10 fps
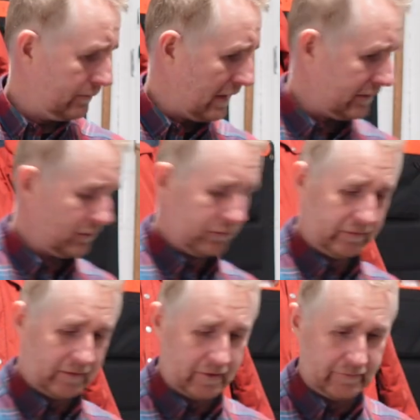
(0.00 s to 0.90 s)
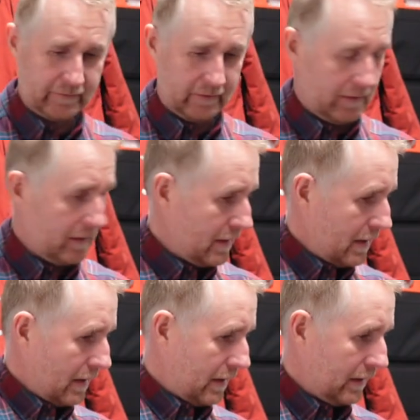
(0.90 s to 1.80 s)
that sort of stuff.
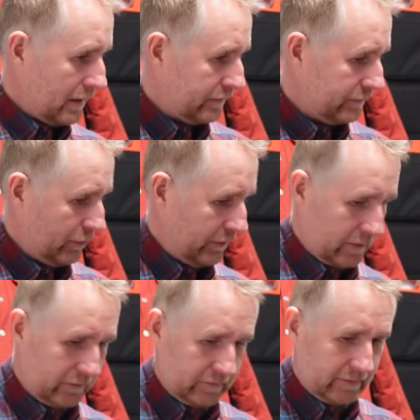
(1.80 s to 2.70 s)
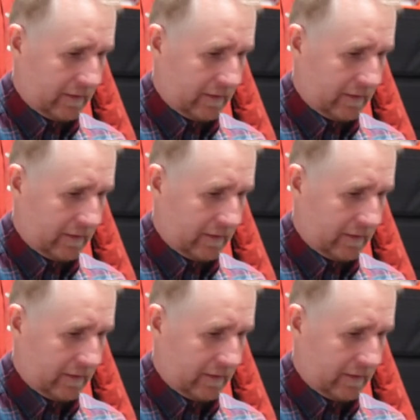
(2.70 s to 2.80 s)
Let's put those in